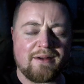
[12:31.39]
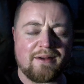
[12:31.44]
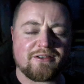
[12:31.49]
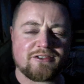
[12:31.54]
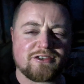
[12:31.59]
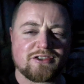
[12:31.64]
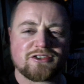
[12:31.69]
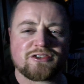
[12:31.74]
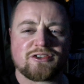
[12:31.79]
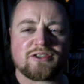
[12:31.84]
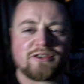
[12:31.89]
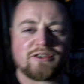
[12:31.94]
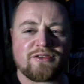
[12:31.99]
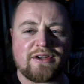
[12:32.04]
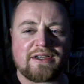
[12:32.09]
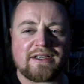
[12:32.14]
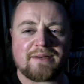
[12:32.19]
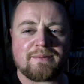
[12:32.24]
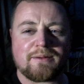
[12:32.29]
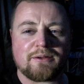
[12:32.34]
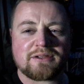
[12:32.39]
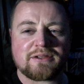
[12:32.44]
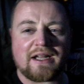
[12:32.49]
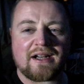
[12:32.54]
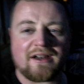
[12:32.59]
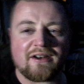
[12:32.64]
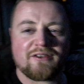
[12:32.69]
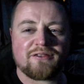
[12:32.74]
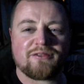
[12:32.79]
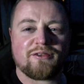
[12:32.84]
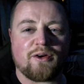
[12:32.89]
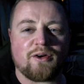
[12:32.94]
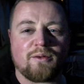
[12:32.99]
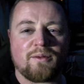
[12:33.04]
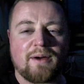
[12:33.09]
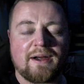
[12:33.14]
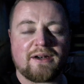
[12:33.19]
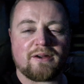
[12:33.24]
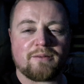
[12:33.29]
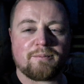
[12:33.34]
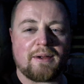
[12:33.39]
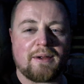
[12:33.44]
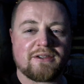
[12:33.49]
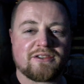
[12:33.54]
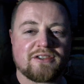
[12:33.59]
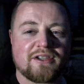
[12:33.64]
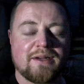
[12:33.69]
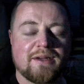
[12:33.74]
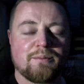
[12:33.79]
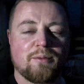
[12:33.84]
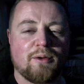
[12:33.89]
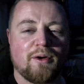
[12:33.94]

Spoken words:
I was just sort of thinking about that and I thought, why not mention it?